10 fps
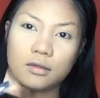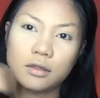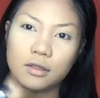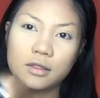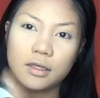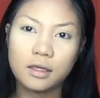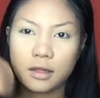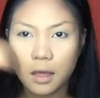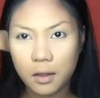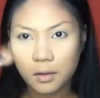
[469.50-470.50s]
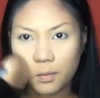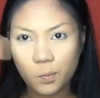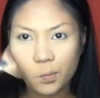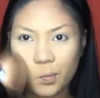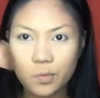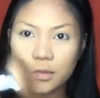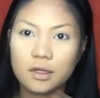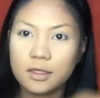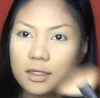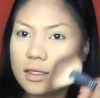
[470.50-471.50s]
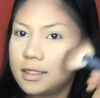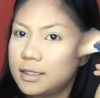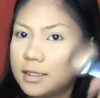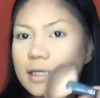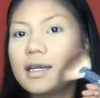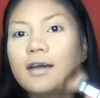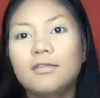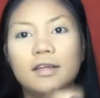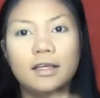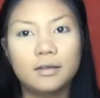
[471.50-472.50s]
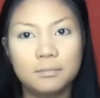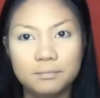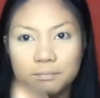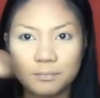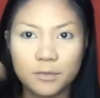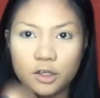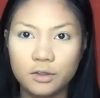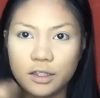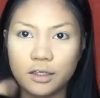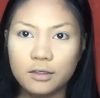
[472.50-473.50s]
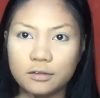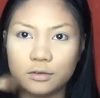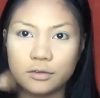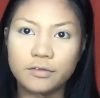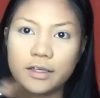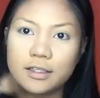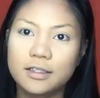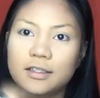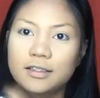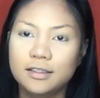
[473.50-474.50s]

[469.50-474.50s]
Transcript: Looks like that. See, I have like a really contoured face.